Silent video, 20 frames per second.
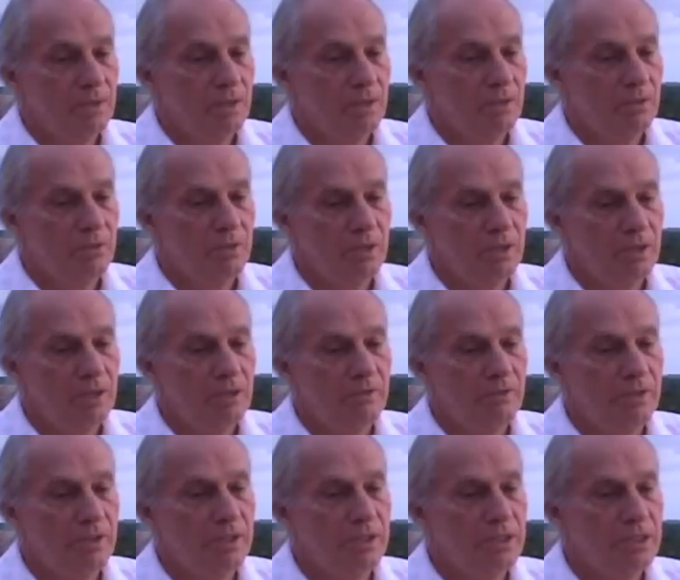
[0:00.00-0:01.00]
really a
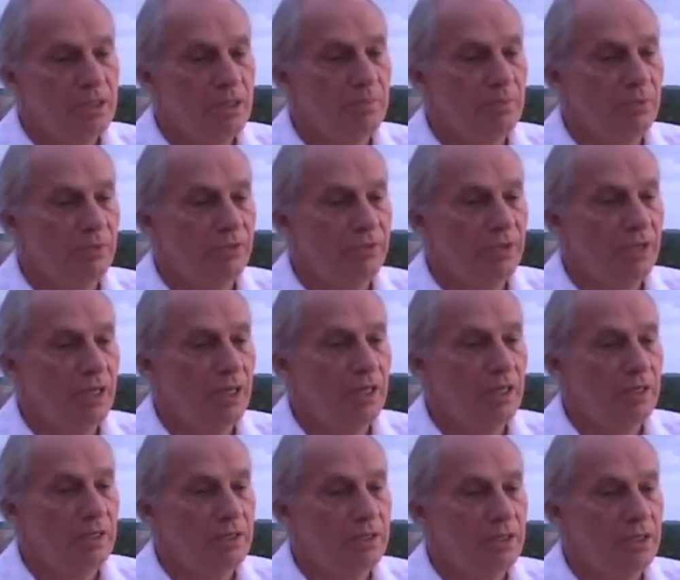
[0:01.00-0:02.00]
very simple
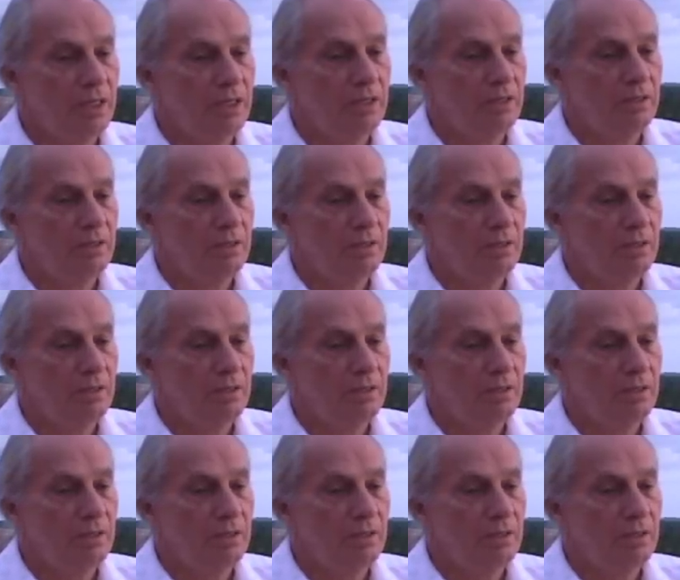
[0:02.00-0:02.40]
thing, is that